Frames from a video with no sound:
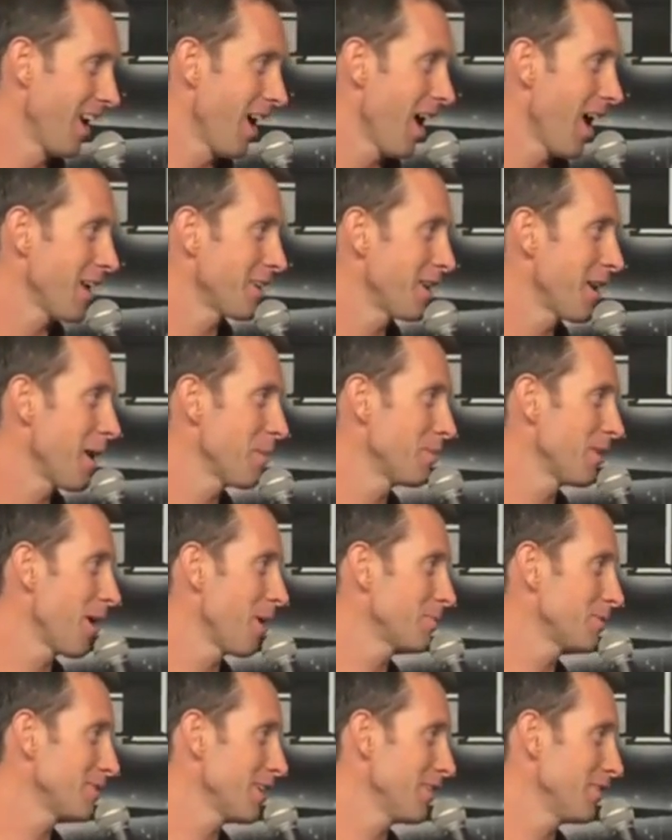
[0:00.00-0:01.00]
I camped in
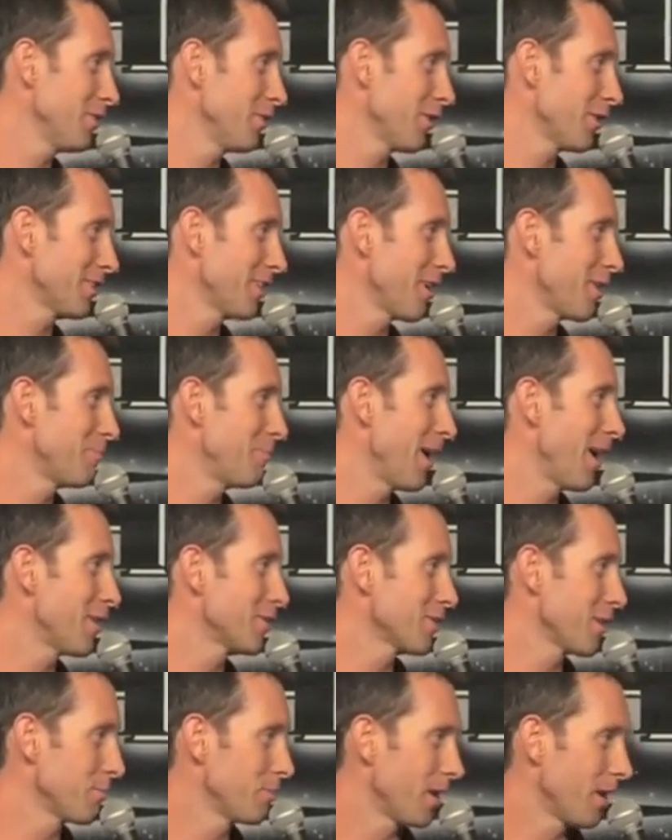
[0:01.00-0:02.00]
upstate New York. There are
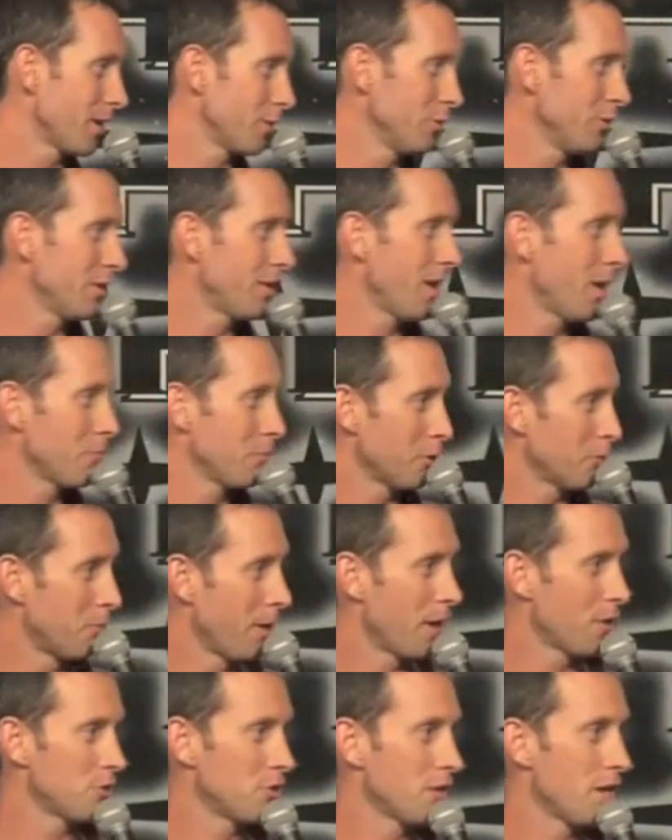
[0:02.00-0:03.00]
bears up there. When you camp near
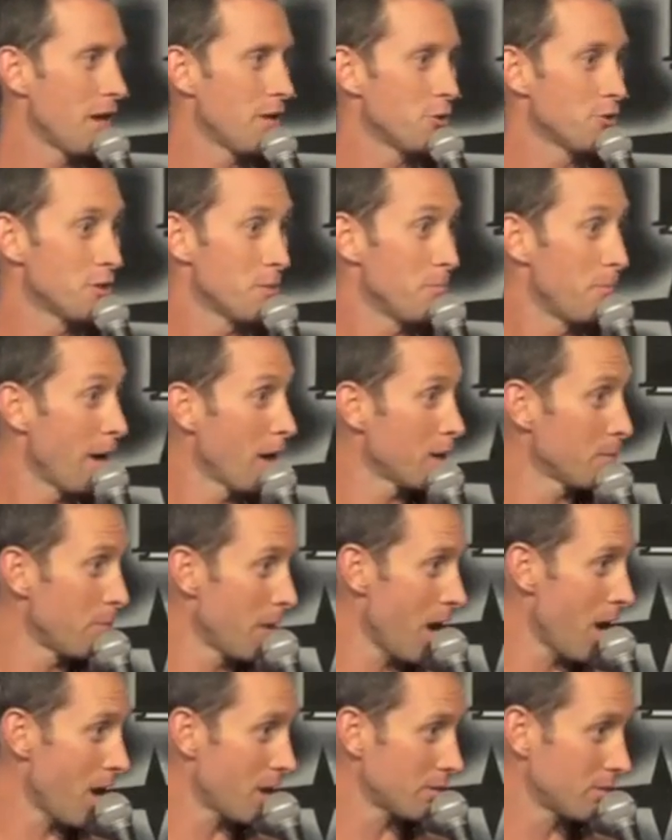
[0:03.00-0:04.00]
bears, you got to use a bear
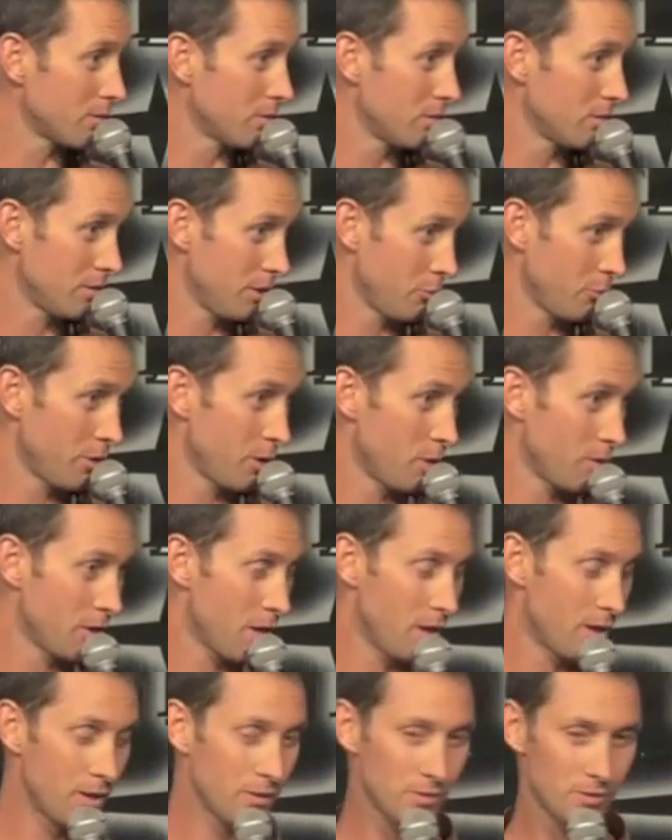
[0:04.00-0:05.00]
box. Does anyone know what
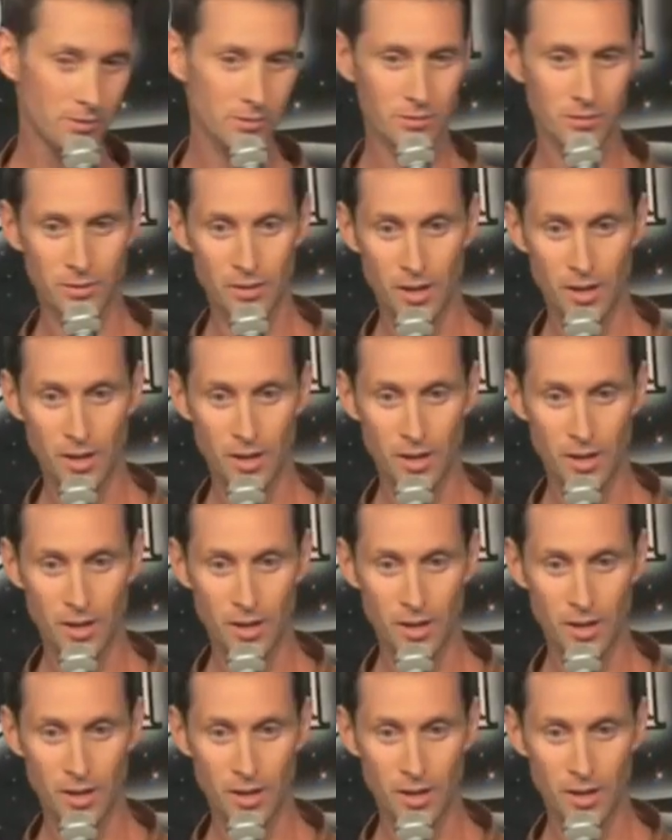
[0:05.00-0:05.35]
that is?